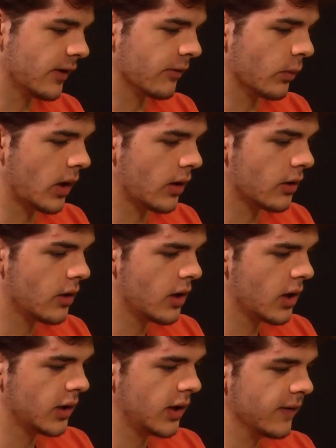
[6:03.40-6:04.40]
as well.
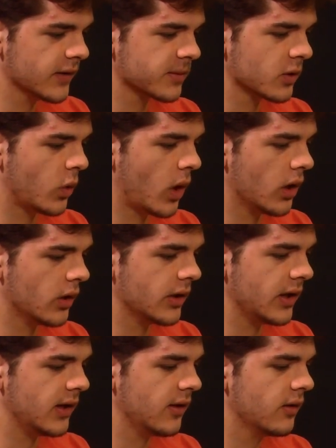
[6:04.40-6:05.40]
They've got some
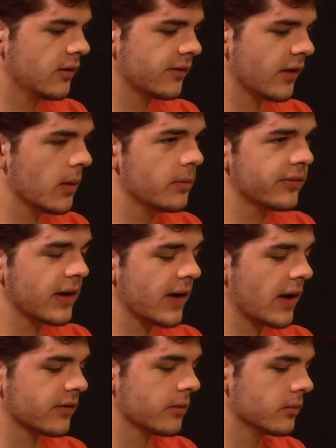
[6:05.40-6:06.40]
quality subs. They
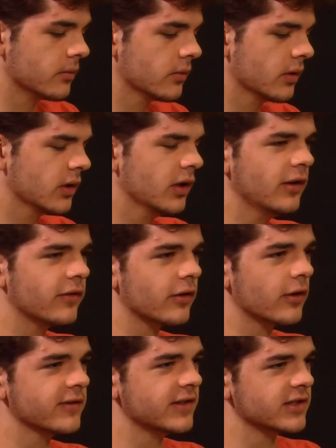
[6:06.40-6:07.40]
got some good
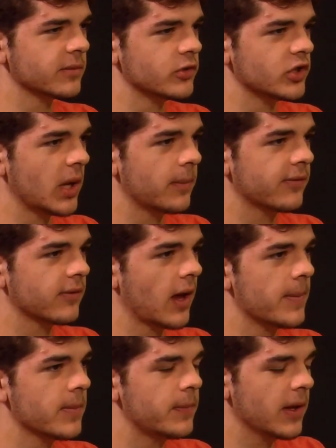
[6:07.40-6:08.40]
desserts and some chips.
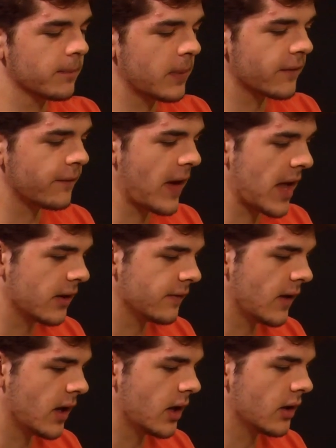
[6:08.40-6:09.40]
I'm a big fan of
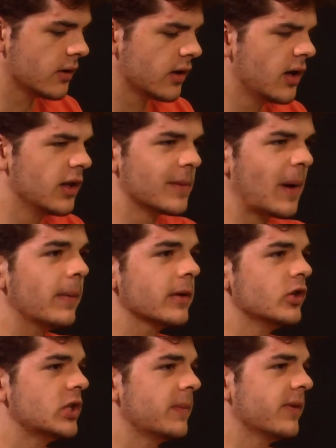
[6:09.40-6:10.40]
the
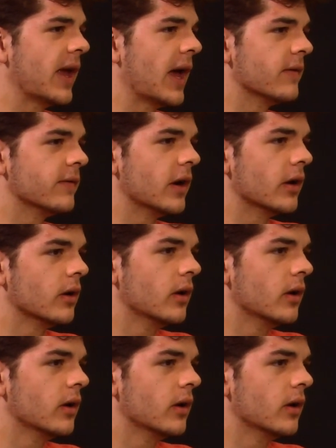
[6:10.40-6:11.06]
barbecue chips they have there.